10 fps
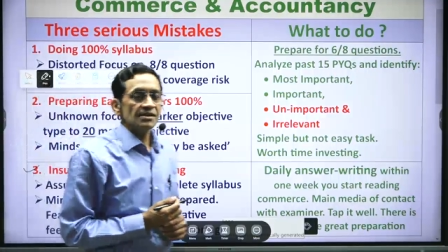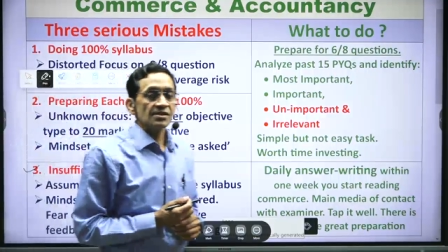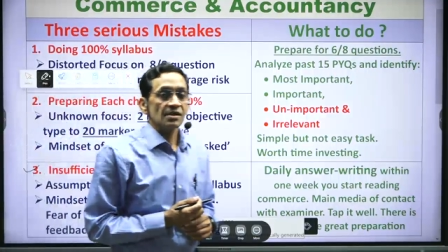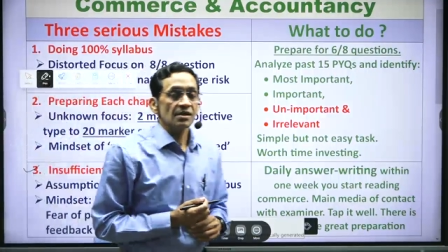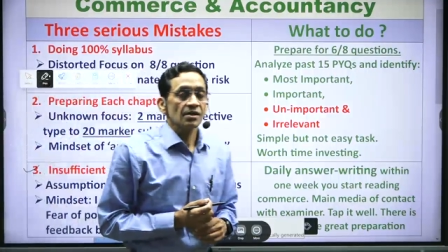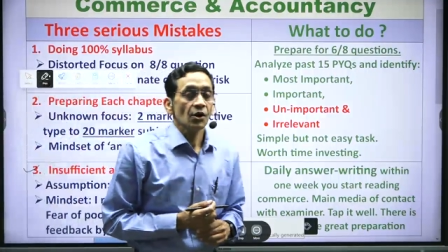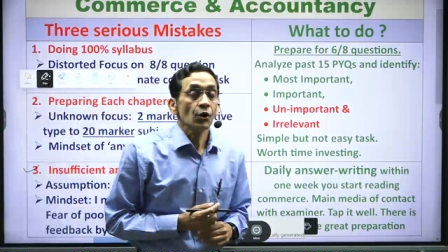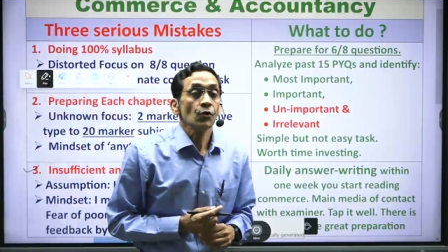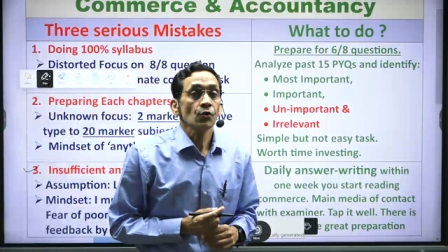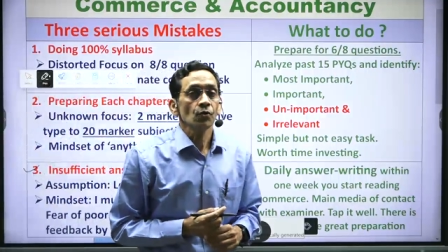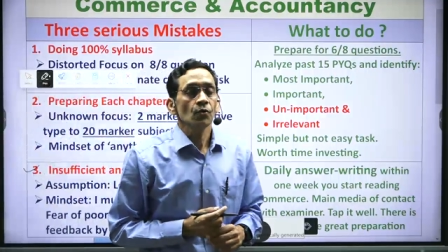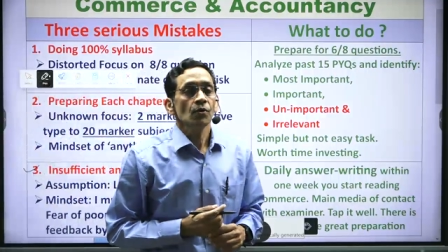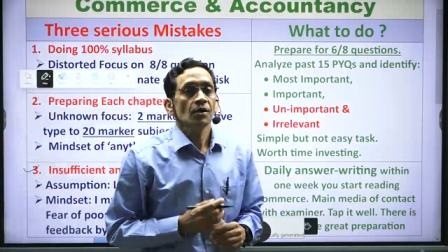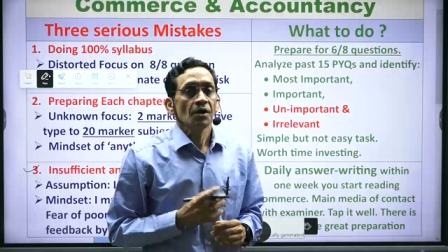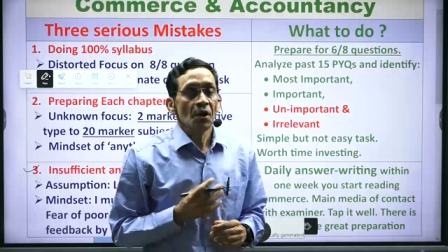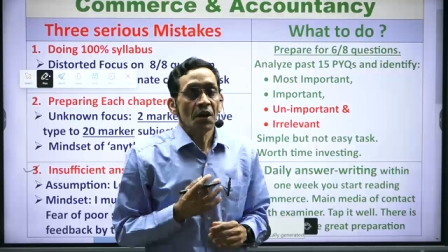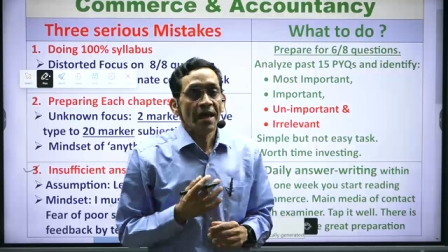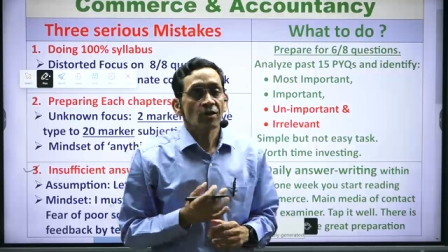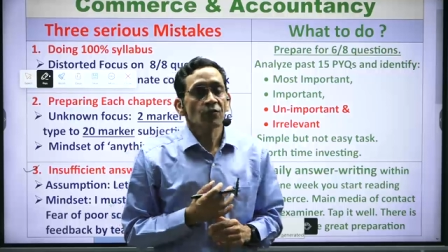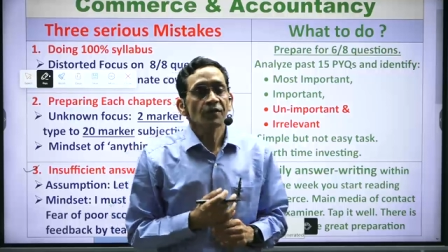is due to
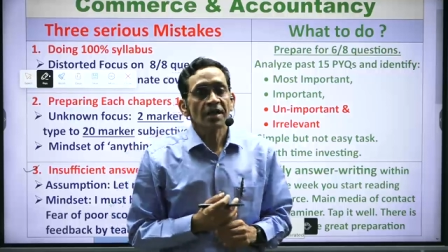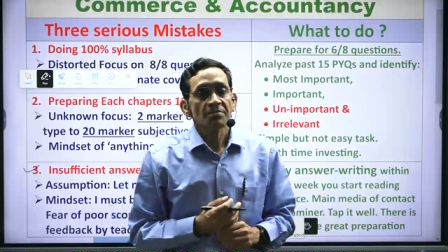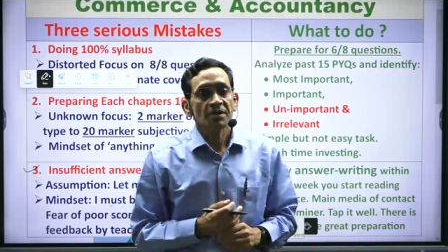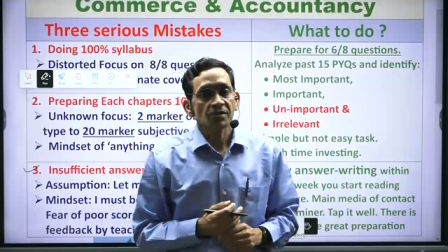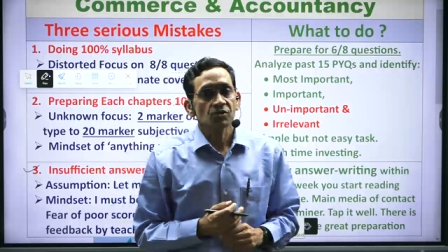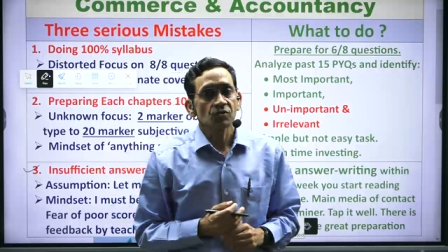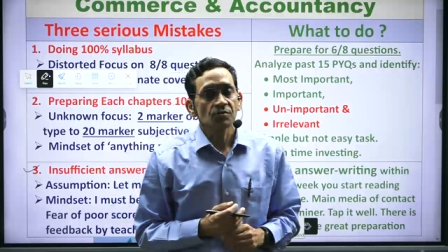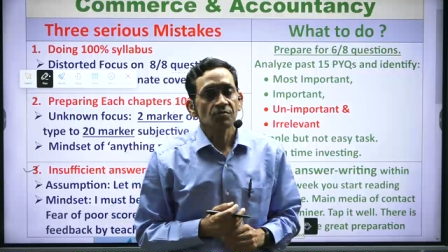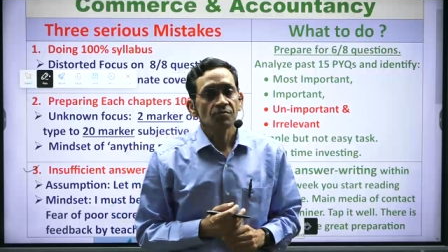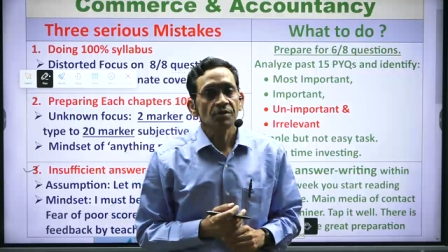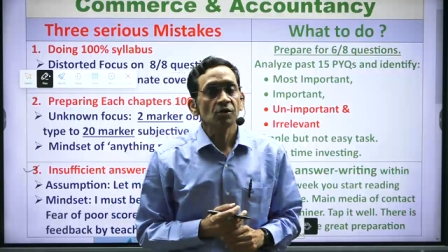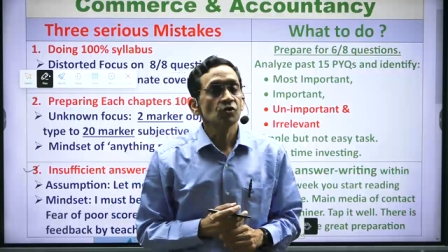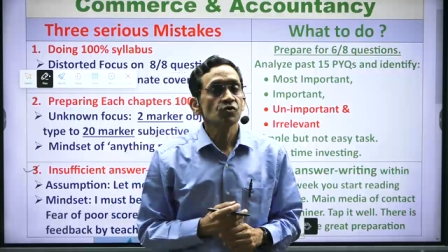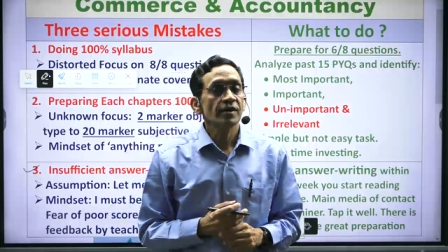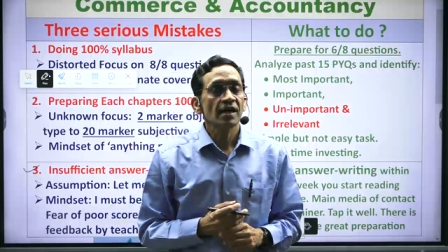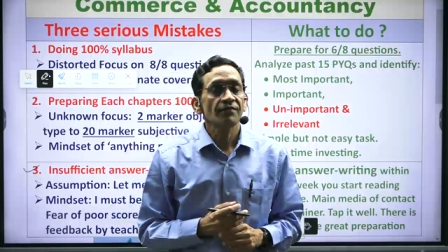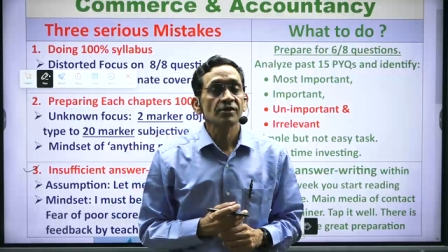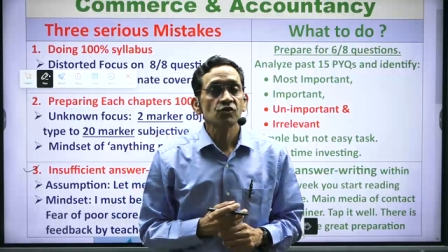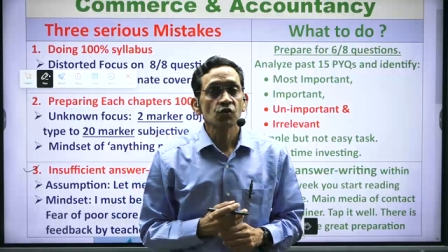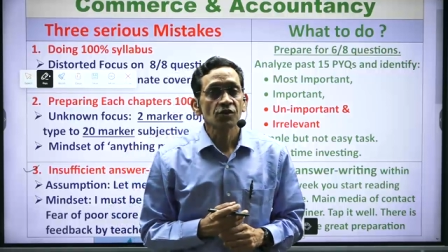lack of time also because you are having
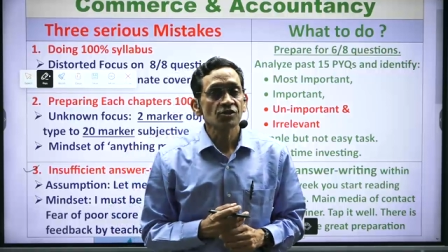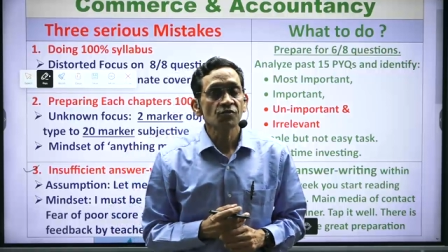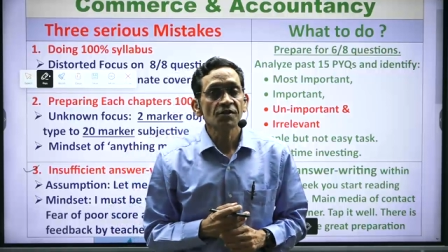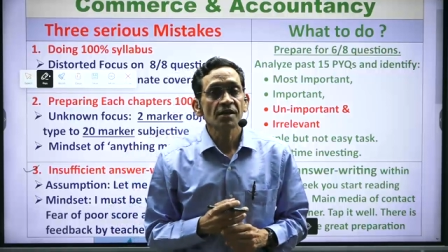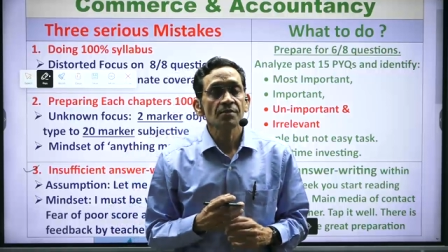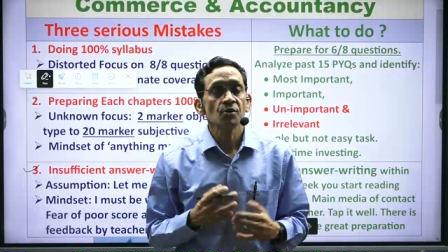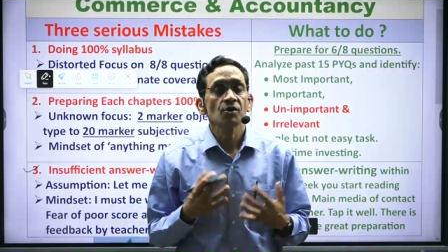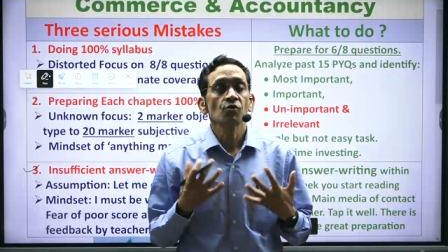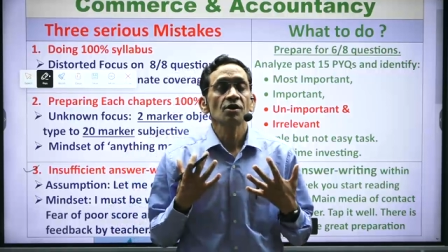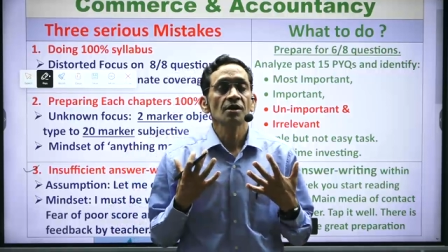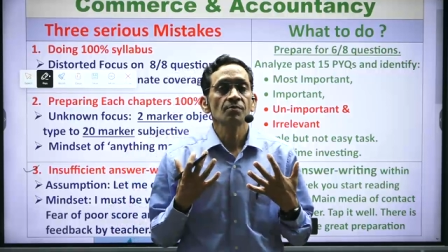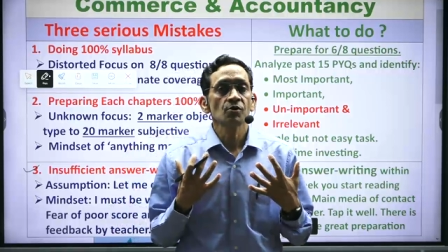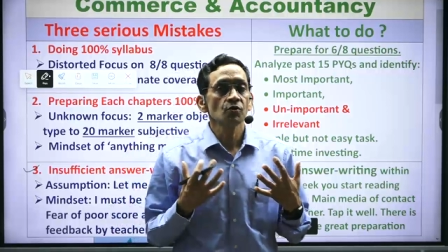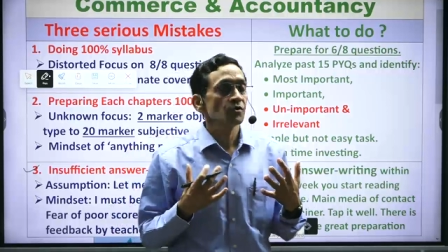shortage of time you are not able to